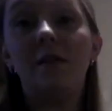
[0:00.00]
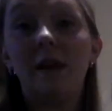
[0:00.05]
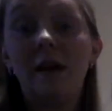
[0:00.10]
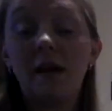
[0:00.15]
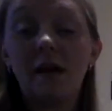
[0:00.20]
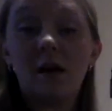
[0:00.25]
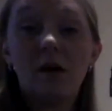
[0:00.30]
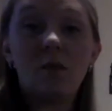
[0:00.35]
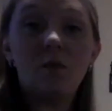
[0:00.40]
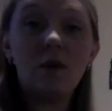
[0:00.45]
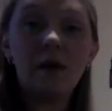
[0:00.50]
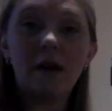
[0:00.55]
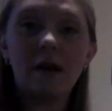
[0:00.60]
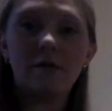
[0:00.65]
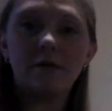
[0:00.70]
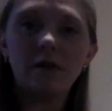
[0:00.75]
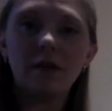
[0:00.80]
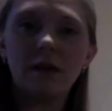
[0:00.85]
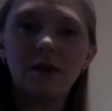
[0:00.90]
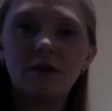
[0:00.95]
whenever they
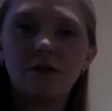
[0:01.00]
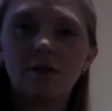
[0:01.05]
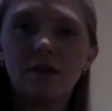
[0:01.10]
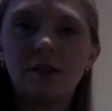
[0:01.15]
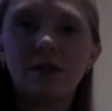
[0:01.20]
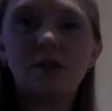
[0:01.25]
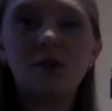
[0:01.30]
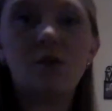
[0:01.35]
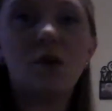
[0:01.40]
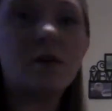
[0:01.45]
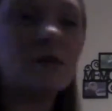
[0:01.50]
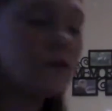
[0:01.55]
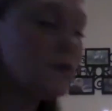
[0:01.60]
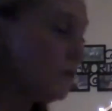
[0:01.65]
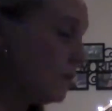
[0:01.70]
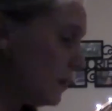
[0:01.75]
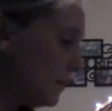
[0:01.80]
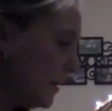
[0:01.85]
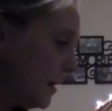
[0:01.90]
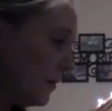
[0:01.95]
do this, you also want to be able
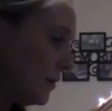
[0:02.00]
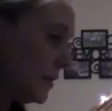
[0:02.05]
to see